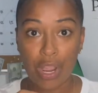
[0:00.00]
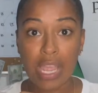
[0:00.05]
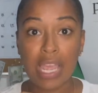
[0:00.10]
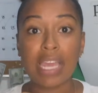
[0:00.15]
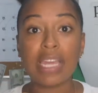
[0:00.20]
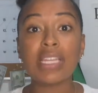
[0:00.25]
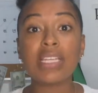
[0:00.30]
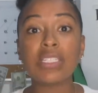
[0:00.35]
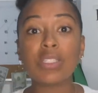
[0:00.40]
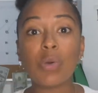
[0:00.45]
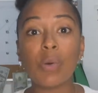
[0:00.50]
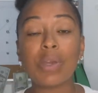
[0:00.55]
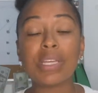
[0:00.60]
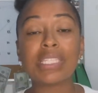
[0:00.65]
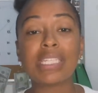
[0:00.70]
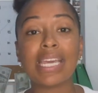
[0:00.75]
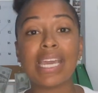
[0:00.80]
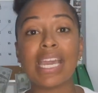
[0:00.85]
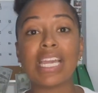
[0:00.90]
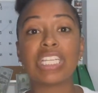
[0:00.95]
it is going to
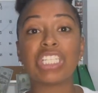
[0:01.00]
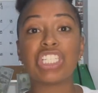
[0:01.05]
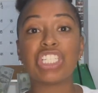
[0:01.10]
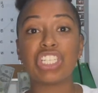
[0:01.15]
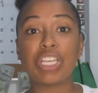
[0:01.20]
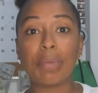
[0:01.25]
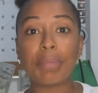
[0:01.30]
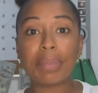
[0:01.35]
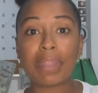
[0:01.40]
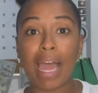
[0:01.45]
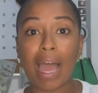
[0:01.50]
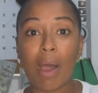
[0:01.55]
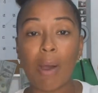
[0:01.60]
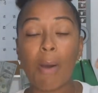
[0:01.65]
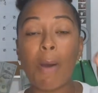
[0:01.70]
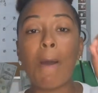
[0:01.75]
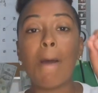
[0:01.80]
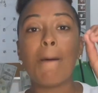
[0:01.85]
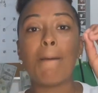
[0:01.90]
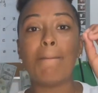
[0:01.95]
get shipped out
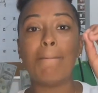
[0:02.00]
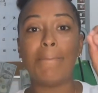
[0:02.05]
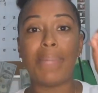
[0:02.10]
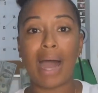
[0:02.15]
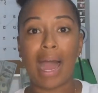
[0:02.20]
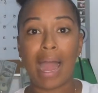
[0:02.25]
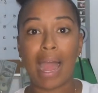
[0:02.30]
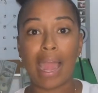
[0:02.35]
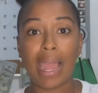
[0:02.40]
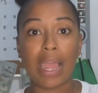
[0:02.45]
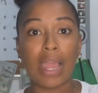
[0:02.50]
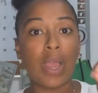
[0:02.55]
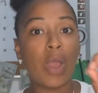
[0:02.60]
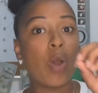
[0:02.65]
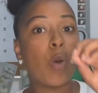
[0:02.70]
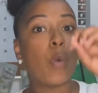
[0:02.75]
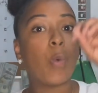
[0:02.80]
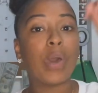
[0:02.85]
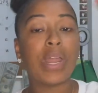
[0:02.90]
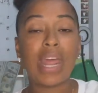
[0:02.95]
by
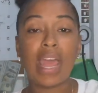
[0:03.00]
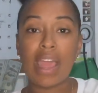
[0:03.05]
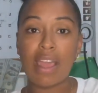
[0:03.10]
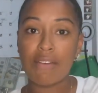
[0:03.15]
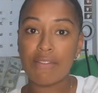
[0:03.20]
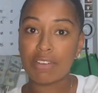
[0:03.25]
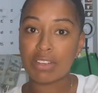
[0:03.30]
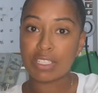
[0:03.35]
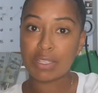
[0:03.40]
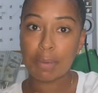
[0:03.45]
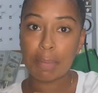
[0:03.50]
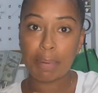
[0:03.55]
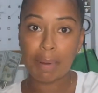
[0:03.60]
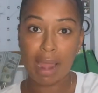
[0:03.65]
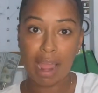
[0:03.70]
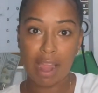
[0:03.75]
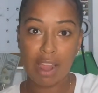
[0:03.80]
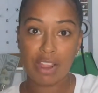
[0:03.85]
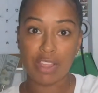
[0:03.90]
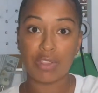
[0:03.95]
whatever
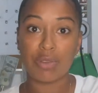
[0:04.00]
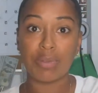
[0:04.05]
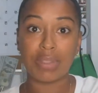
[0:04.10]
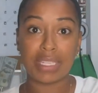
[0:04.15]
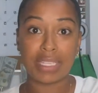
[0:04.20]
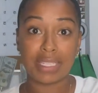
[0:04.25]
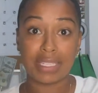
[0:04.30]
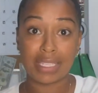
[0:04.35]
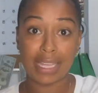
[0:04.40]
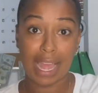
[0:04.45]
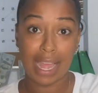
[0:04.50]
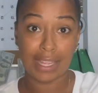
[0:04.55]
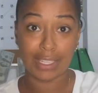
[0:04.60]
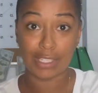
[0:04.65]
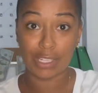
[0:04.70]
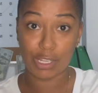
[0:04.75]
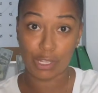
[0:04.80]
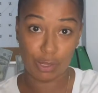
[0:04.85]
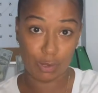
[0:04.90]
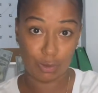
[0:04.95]
supplier you decide to
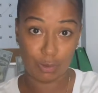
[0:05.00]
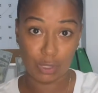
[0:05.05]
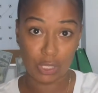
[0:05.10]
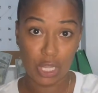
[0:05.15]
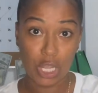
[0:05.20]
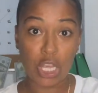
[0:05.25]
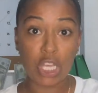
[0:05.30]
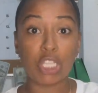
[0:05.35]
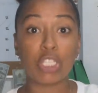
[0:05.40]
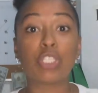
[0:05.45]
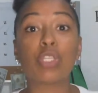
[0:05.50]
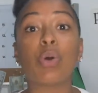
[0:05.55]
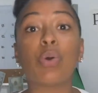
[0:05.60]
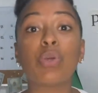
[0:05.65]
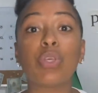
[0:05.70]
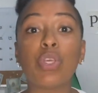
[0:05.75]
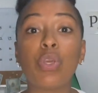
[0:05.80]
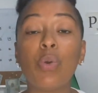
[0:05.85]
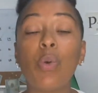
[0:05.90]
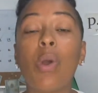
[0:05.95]
use. So
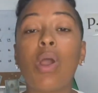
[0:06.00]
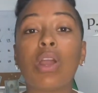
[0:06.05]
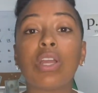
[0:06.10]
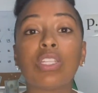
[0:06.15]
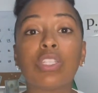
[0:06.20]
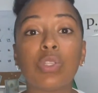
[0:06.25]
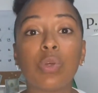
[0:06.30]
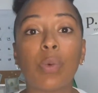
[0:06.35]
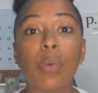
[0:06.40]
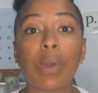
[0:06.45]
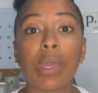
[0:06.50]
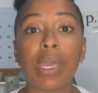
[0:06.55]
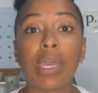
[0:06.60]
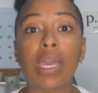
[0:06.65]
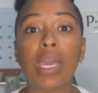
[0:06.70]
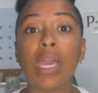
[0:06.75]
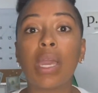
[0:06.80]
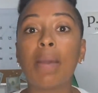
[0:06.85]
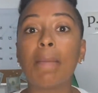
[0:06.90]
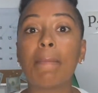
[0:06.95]
you are doing
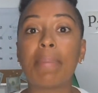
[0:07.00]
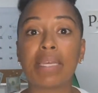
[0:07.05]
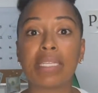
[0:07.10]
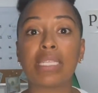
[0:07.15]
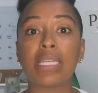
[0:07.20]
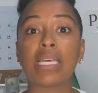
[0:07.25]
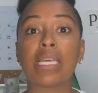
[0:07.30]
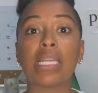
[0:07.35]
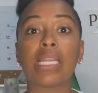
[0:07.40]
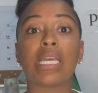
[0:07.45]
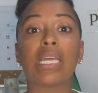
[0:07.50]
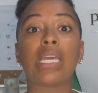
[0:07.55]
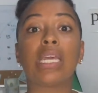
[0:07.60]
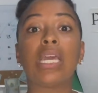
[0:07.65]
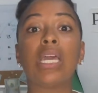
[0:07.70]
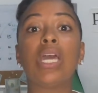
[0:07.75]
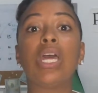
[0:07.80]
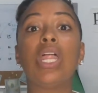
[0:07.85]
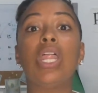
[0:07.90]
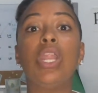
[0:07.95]
basically
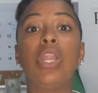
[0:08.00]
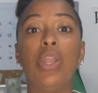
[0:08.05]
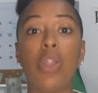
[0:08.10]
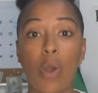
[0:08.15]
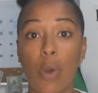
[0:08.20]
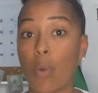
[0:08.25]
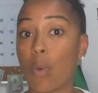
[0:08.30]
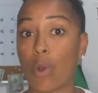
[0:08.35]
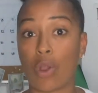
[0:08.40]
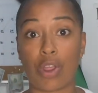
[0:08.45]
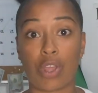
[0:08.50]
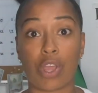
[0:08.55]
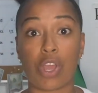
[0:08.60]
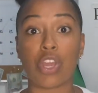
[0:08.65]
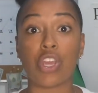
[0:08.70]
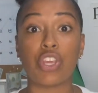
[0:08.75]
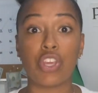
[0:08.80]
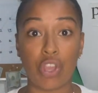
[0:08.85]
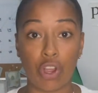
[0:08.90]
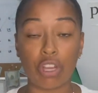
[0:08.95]
no work.
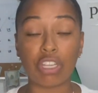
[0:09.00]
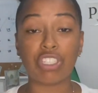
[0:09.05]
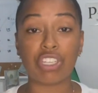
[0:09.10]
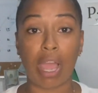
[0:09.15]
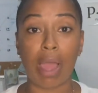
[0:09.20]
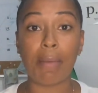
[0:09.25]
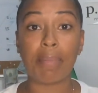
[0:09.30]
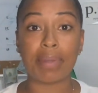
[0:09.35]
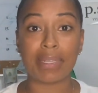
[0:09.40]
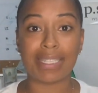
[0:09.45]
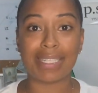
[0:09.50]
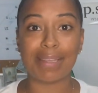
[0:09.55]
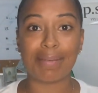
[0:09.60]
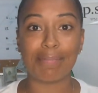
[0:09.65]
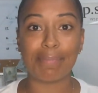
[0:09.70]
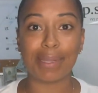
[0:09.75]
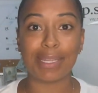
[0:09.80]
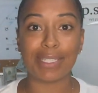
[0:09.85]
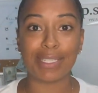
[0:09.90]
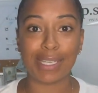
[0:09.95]
Your job is
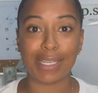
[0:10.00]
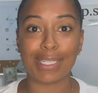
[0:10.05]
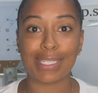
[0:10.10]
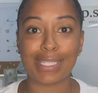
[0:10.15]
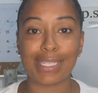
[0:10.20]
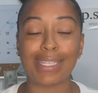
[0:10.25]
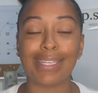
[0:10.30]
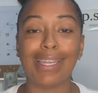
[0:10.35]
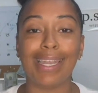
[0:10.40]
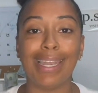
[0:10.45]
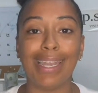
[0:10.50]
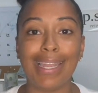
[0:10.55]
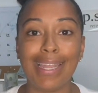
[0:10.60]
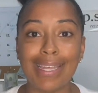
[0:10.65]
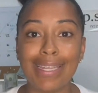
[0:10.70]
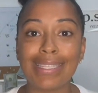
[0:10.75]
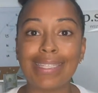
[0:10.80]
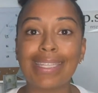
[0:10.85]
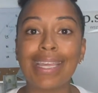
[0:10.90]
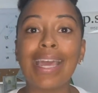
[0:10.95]
simply just to
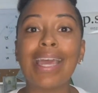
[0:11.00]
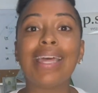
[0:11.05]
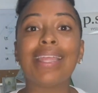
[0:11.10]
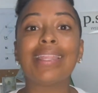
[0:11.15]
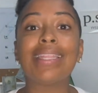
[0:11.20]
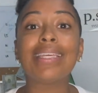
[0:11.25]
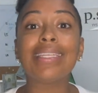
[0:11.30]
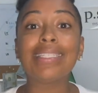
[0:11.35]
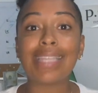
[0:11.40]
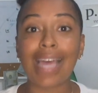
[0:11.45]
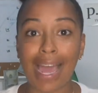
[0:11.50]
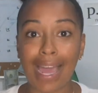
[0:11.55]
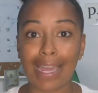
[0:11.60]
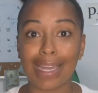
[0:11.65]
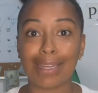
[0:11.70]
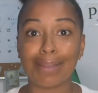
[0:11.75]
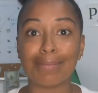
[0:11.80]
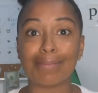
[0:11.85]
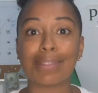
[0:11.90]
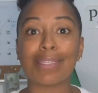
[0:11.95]
list these
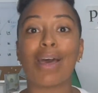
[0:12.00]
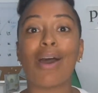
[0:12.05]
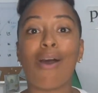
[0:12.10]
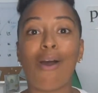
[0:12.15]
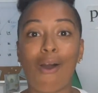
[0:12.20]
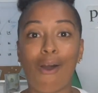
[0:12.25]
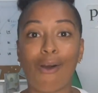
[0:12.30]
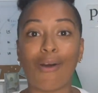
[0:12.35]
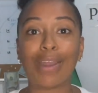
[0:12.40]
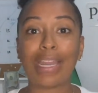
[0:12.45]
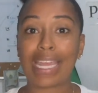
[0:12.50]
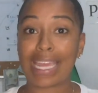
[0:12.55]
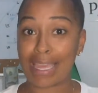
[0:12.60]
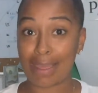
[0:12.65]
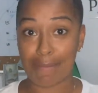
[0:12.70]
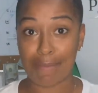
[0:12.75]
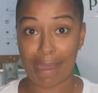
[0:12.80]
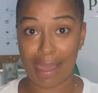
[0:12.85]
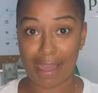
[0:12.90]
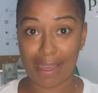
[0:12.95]
items on
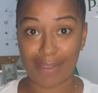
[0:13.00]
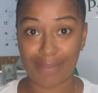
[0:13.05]
eBay.